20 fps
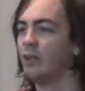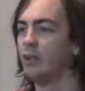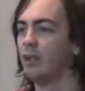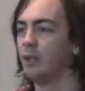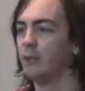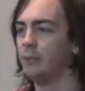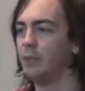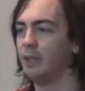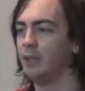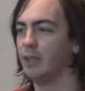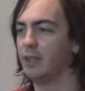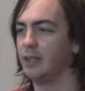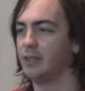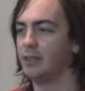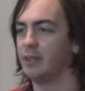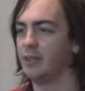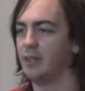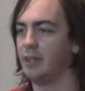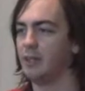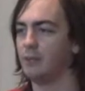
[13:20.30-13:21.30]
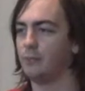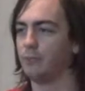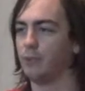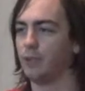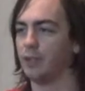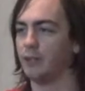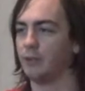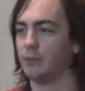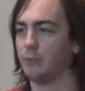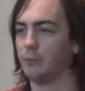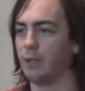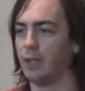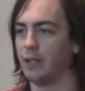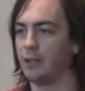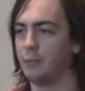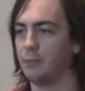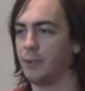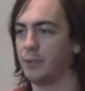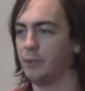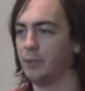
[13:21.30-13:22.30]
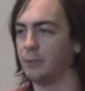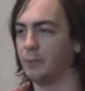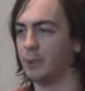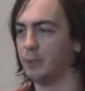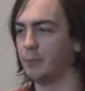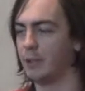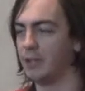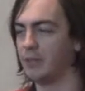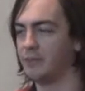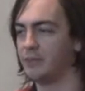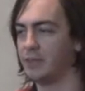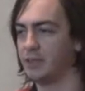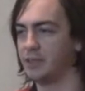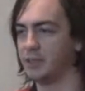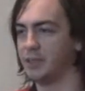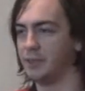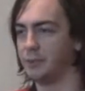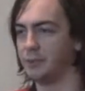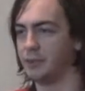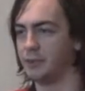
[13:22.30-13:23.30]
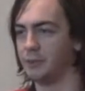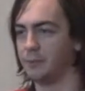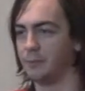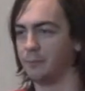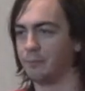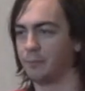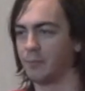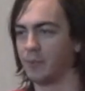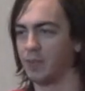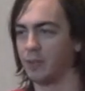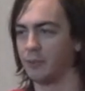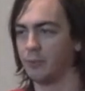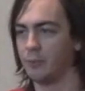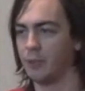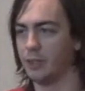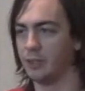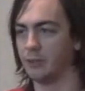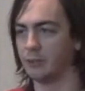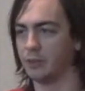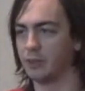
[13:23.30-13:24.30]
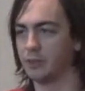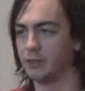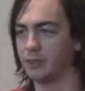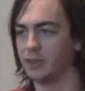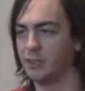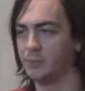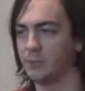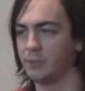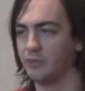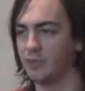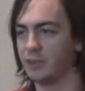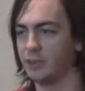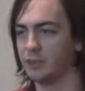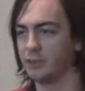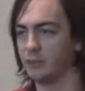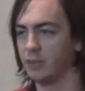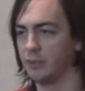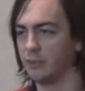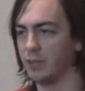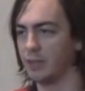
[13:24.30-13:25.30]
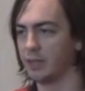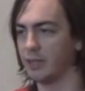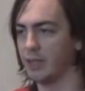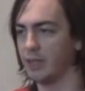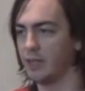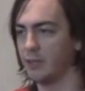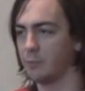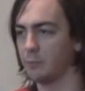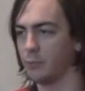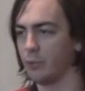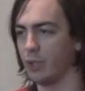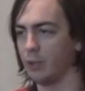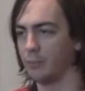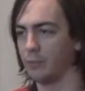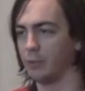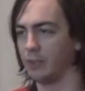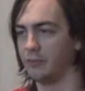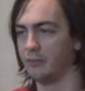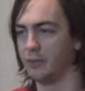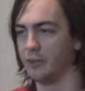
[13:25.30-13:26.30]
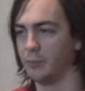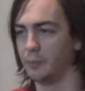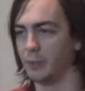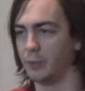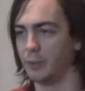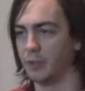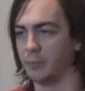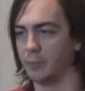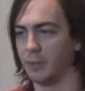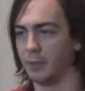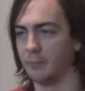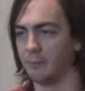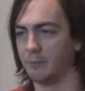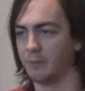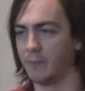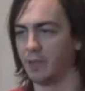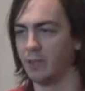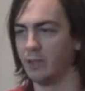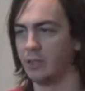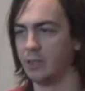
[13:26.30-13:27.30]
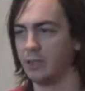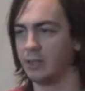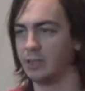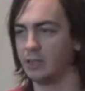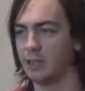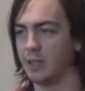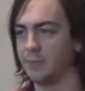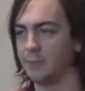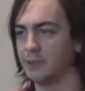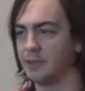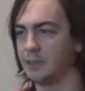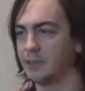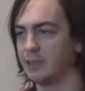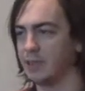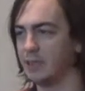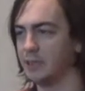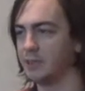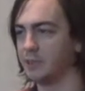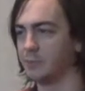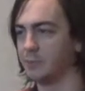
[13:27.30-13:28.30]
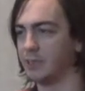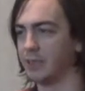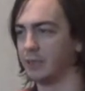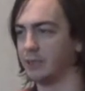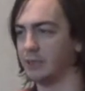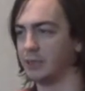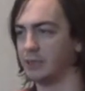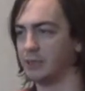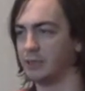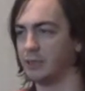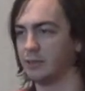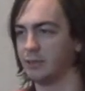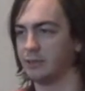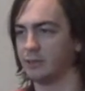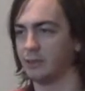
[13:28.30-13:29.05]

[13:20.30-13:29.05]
I wouldn't like to think what the wild Pokemon might have done to you two. Rio, go see Professor Rowan and thank him properly for your Pokemon. His lab is in Sand Gym Town, isn't it?